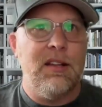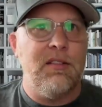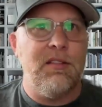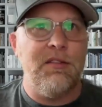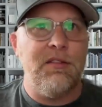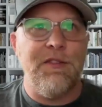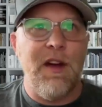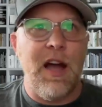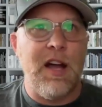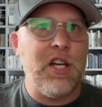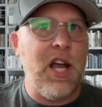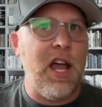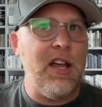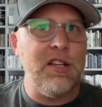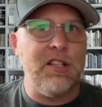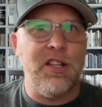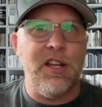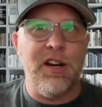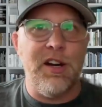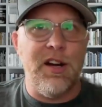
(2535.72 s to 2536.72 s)
Faja, is
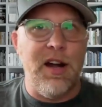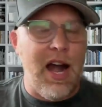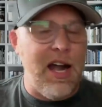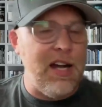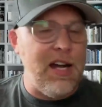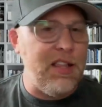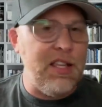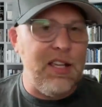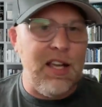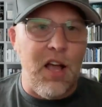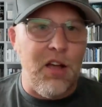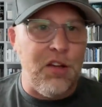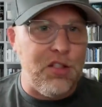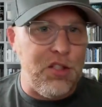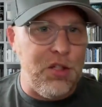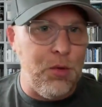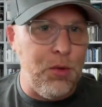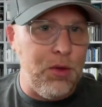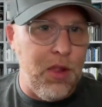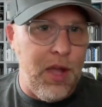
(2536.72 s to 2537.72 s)
there anything else
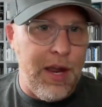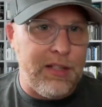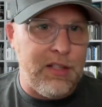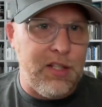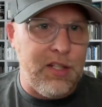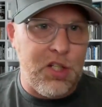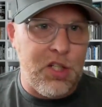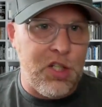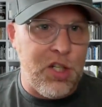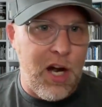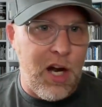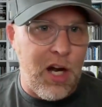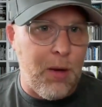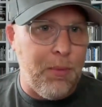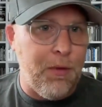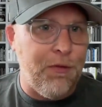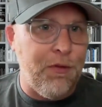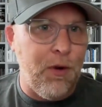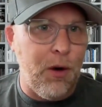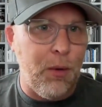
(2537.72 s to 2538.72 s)
you would like to share
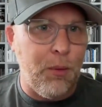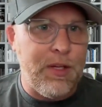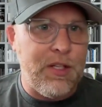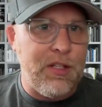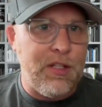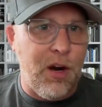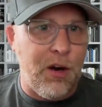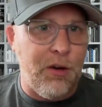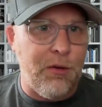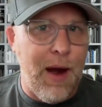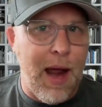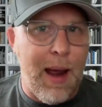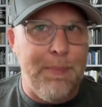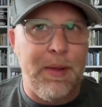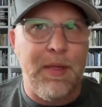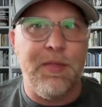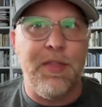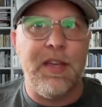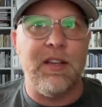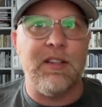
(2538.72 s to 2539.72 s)
before we start
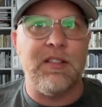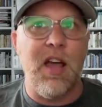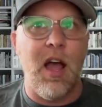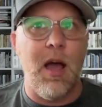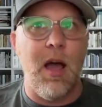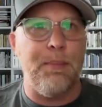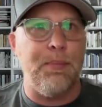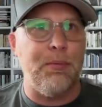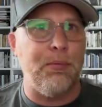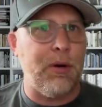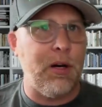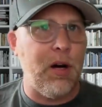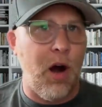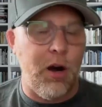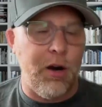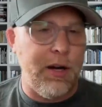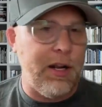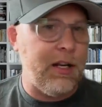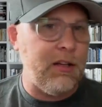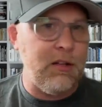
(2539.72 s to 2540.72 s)
wrapping things up
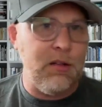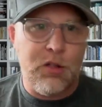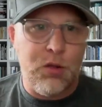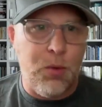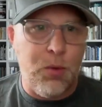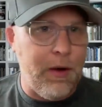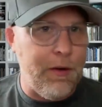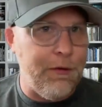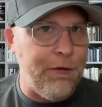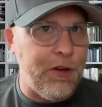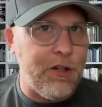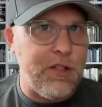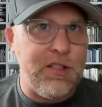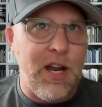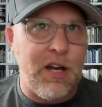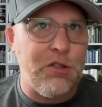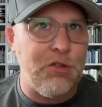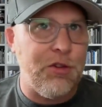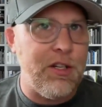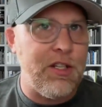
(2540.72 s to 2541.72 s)
regarding 21st
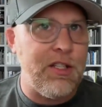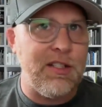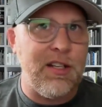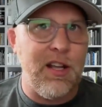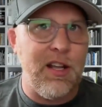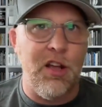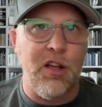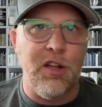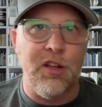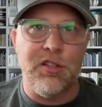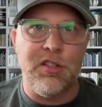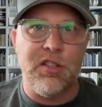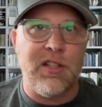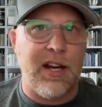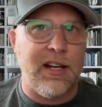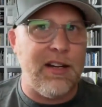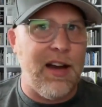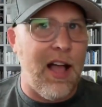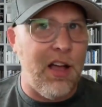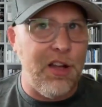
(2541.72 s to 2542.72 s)
century skills,
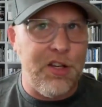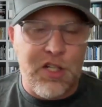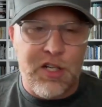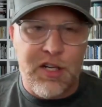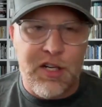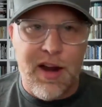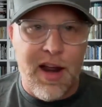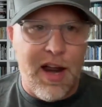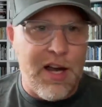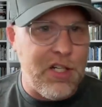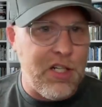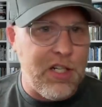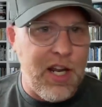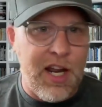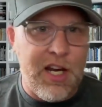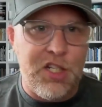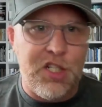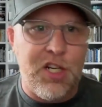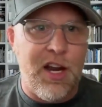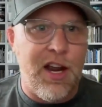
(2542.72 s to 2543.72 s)
technology, and
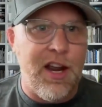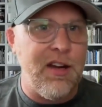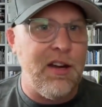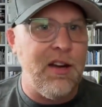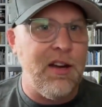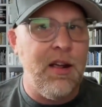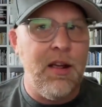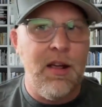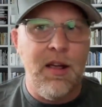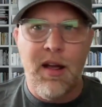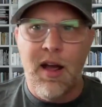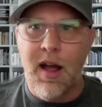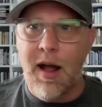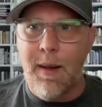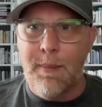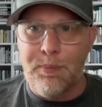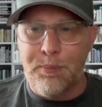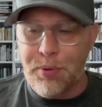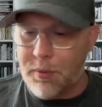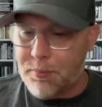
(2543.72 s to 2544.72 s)
education,
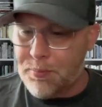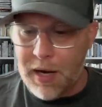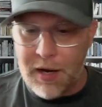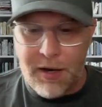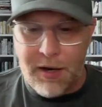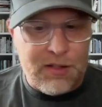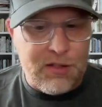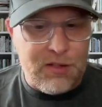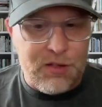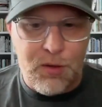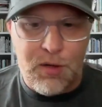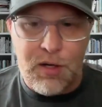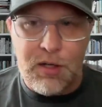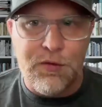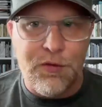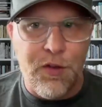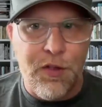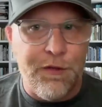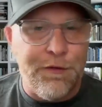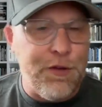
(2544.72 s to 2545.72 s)
preparing students
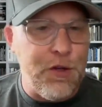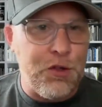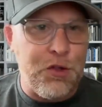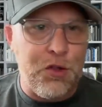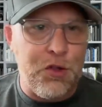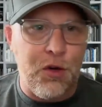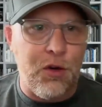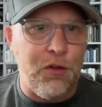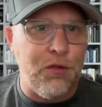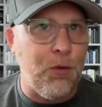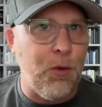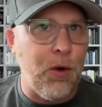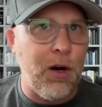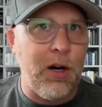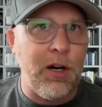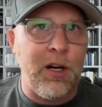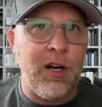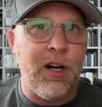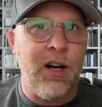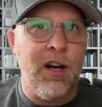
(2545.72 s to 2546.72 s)
for the future of
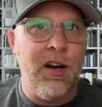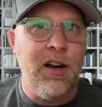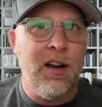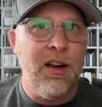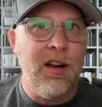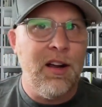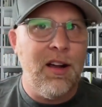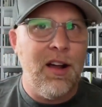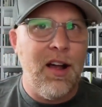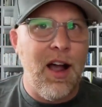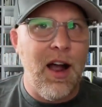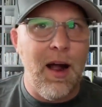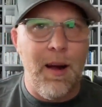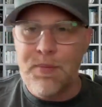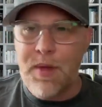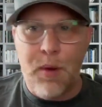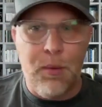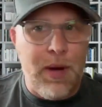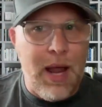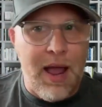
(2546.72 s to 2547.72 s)
work
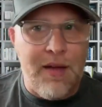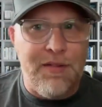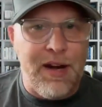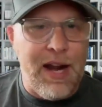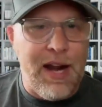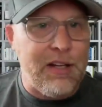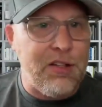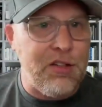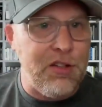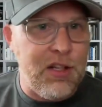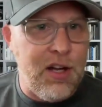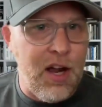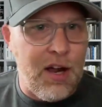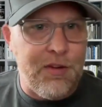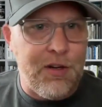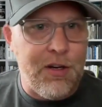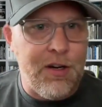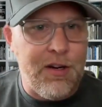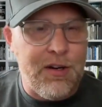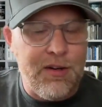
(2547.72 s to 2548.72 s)
that we haven't actually covered?